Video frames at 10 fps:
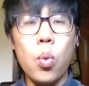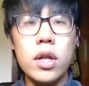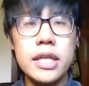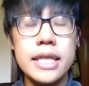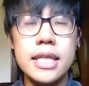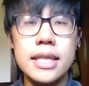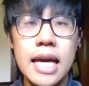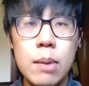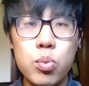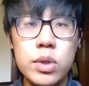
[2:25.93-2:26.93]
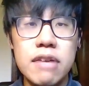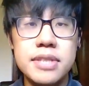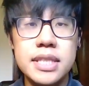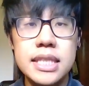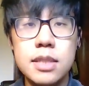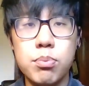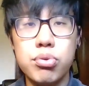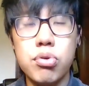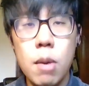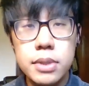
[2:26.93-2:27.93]
Well, in the lab, we have seen some
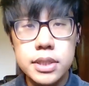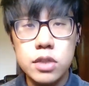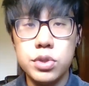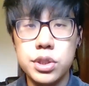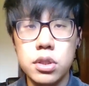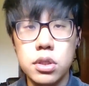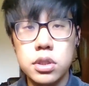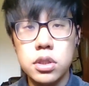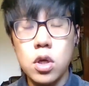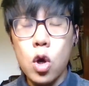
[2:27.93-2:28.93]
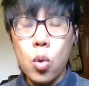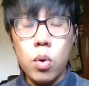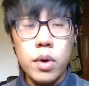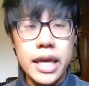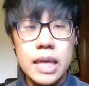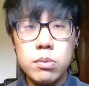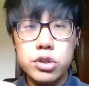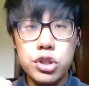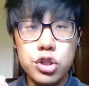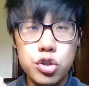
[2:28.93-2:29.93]
promising results where we're
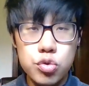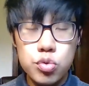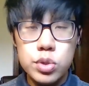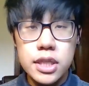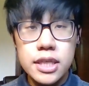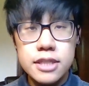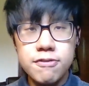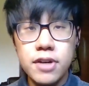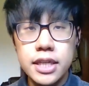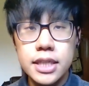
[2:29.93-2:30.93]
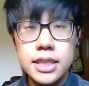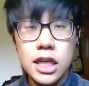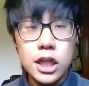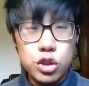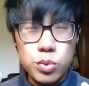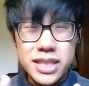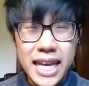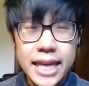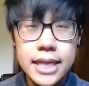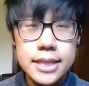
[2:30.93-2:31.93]
able to use this fungus to
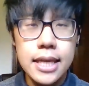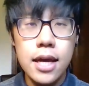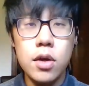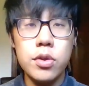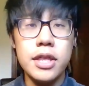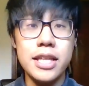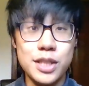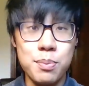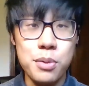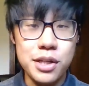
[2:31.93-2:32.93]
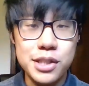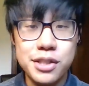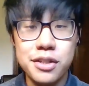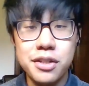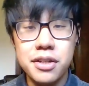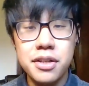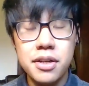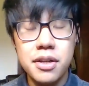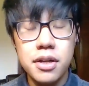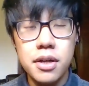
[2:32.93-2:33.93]
take down this monster.
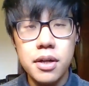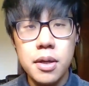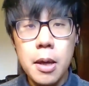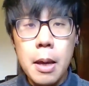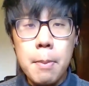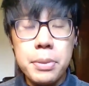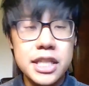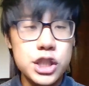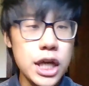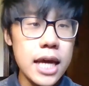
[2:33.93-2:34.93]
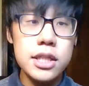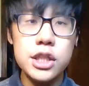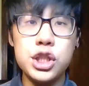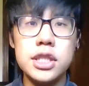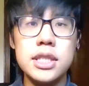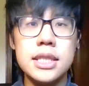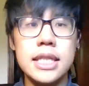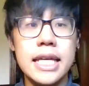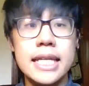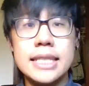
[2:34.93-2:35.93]
But the challenge
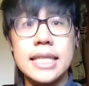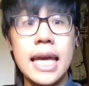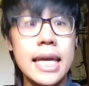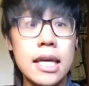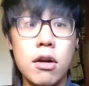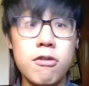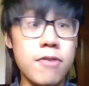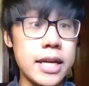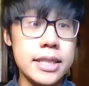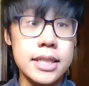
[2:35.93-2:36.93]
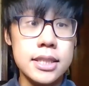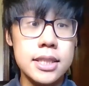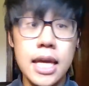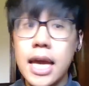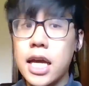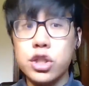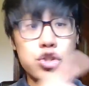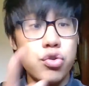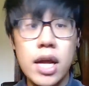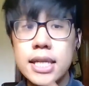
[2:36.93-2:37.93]
is, is taking our findings and
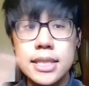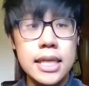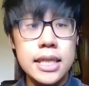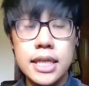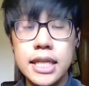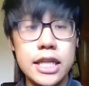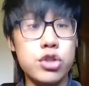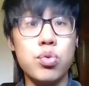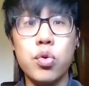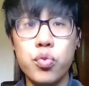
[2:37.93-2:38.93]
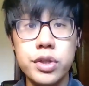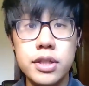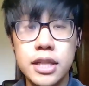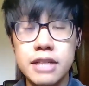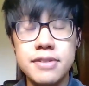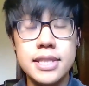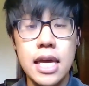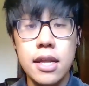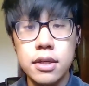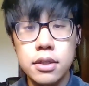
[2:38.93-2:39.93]
translating it into a real-life
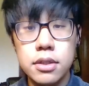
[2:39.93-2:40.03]
setting.